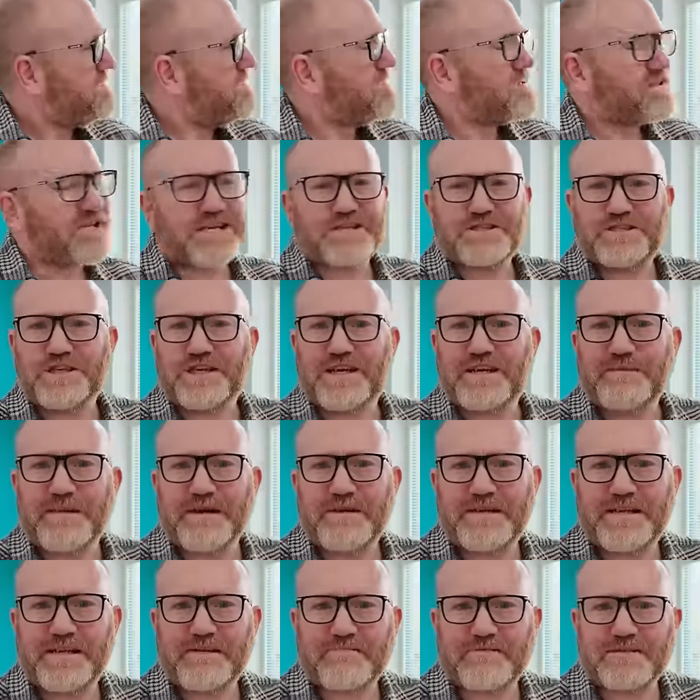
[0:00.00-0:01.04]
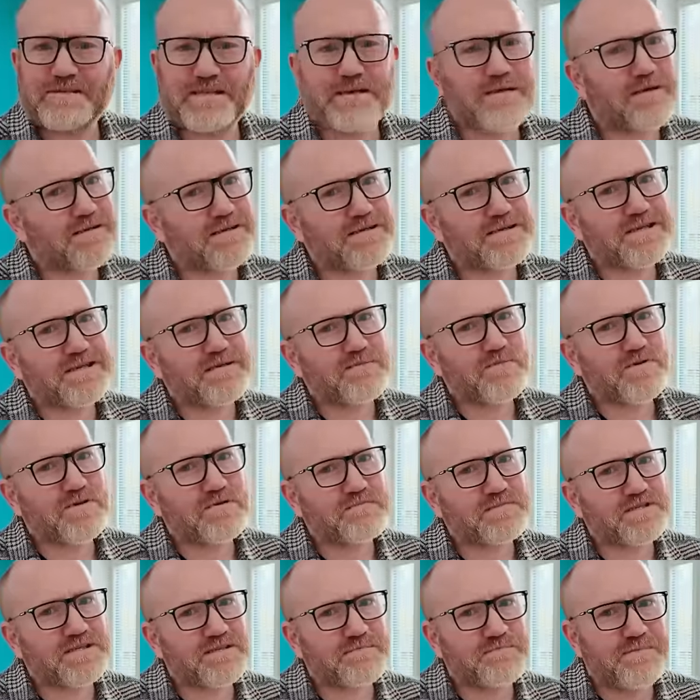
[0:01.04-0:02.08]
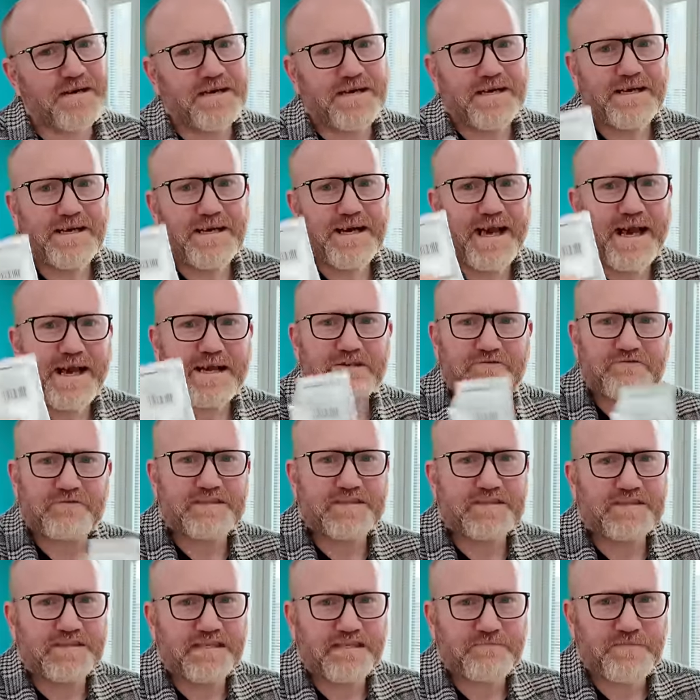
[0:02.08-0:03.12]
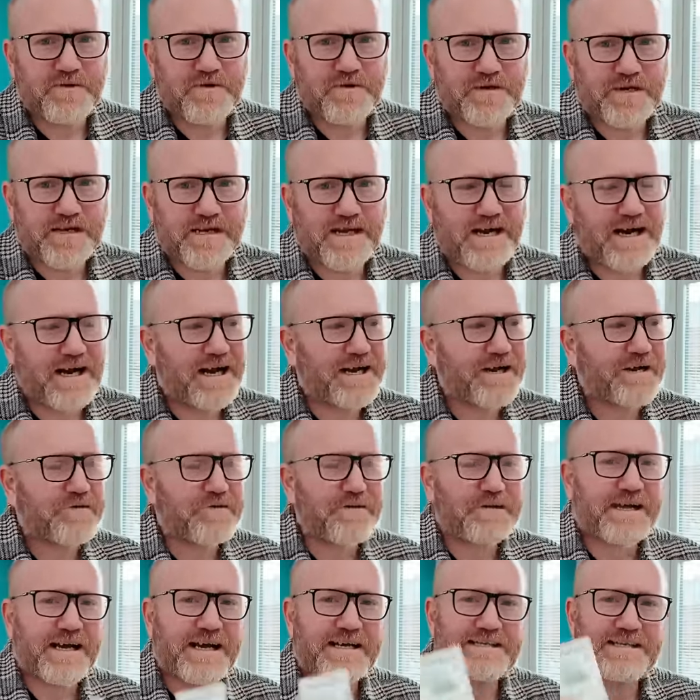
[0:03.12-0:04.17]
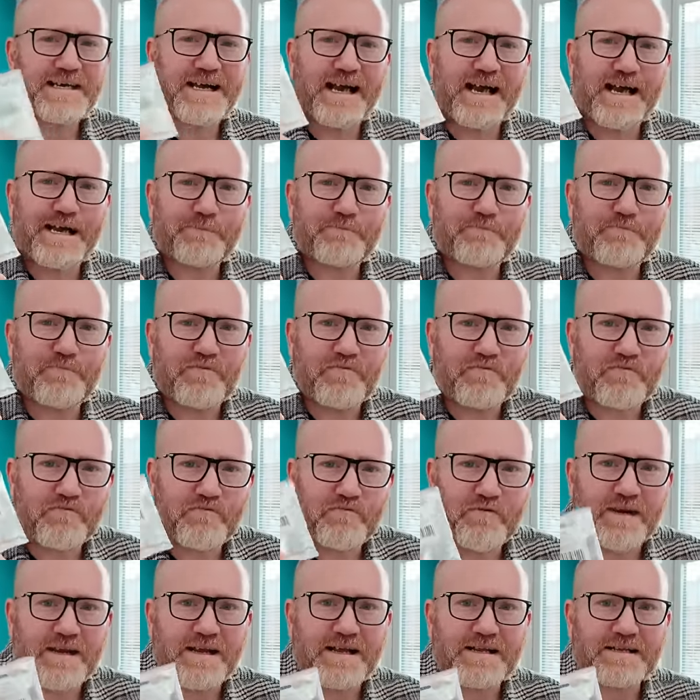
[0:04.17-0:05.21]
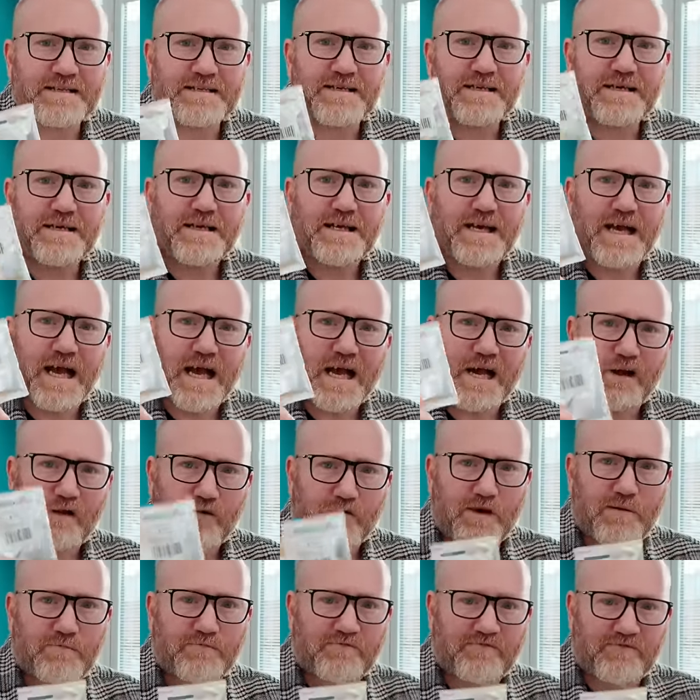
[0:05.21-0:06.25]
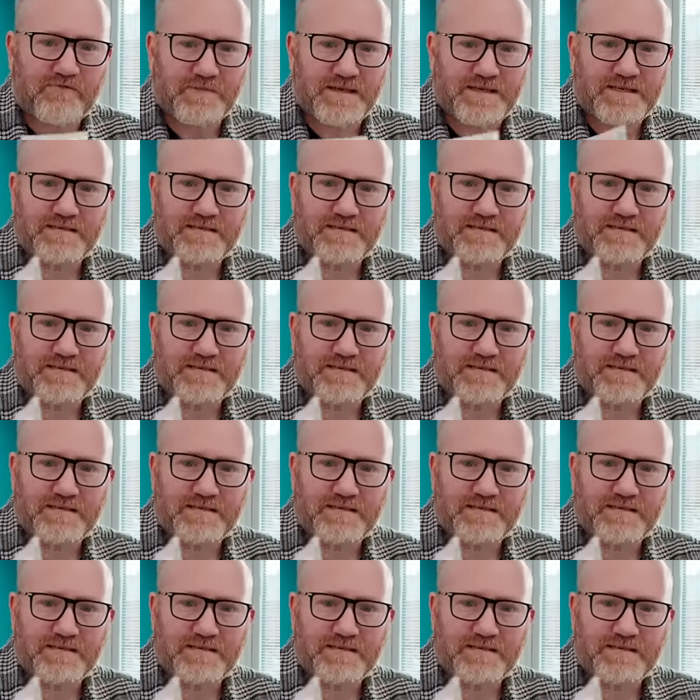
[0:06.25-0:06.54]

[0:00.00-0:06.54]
does actually come out here in Scotland and it warms up, it's resistant to bolting and you'll get a brilliant crop from